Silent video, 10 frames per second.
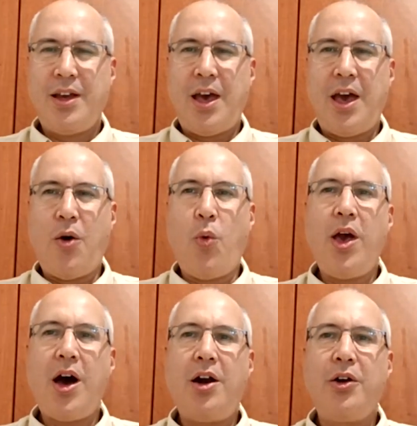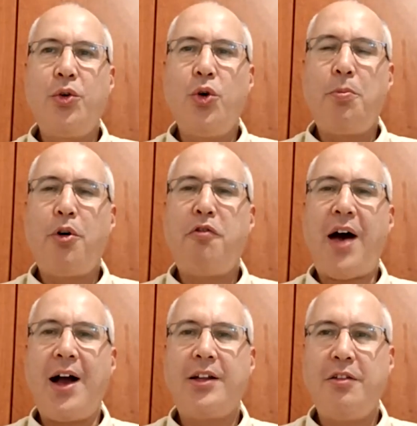We are a group of
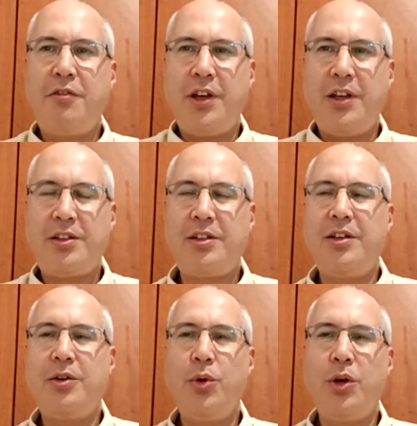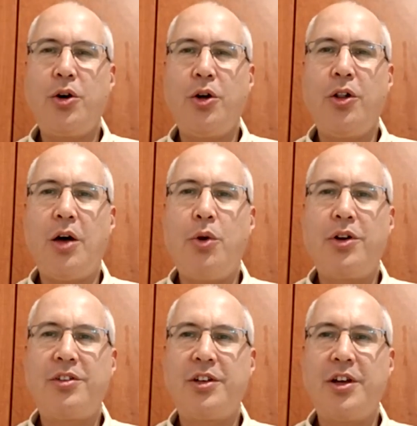activists. We call
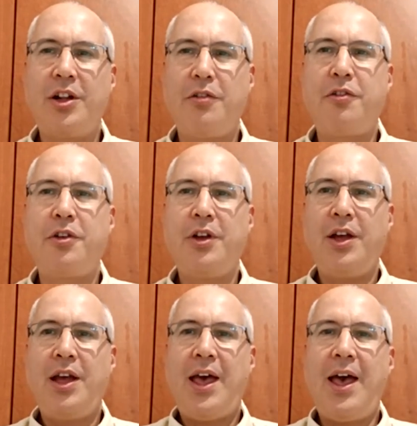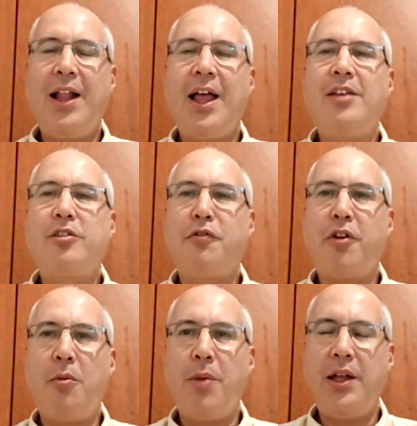ourselves Allies of
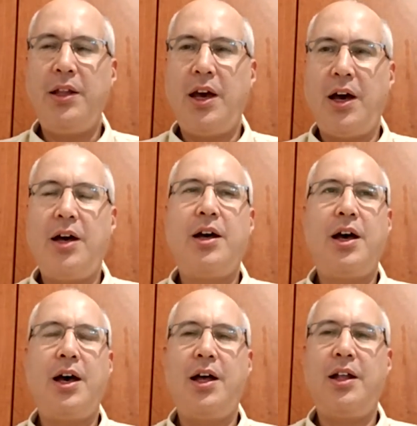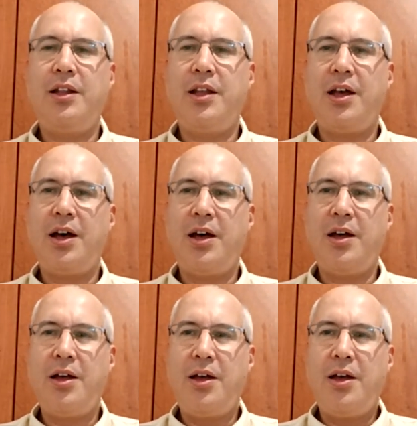Armenia, and
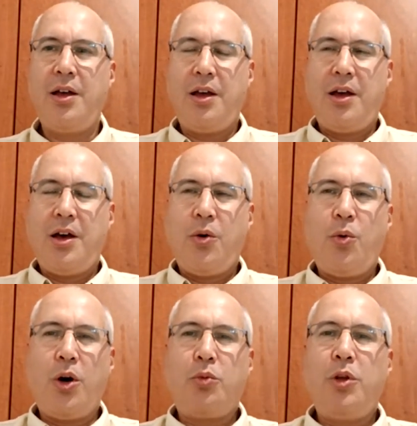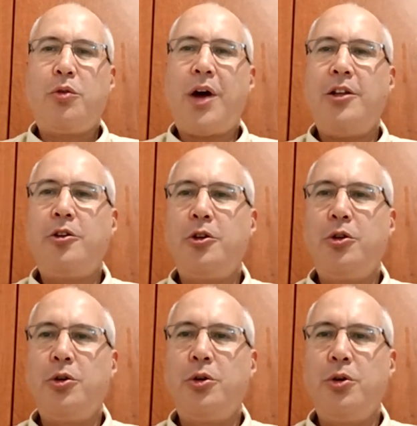what we try to
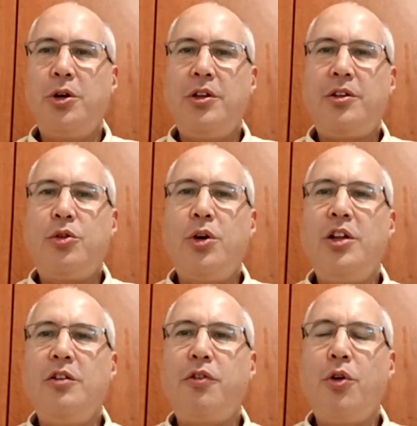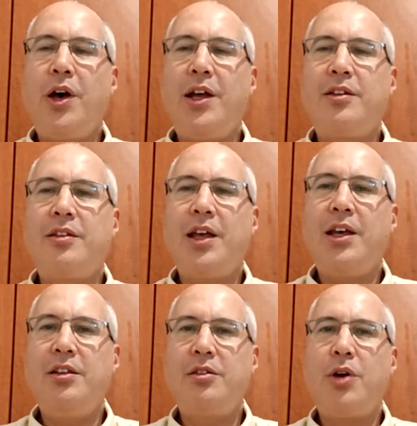do is to influence the
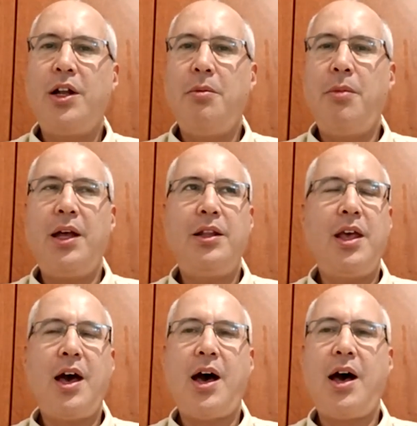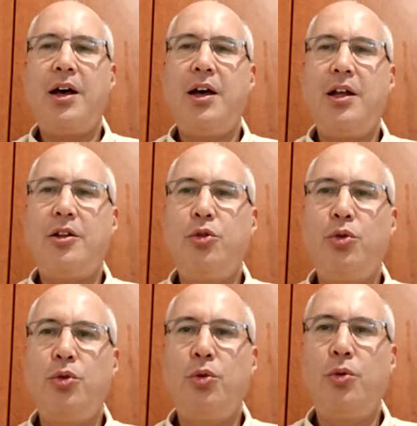Israeli media
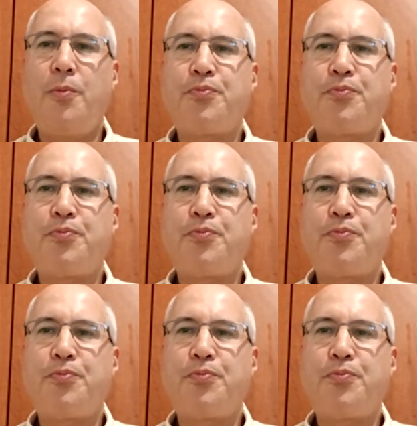to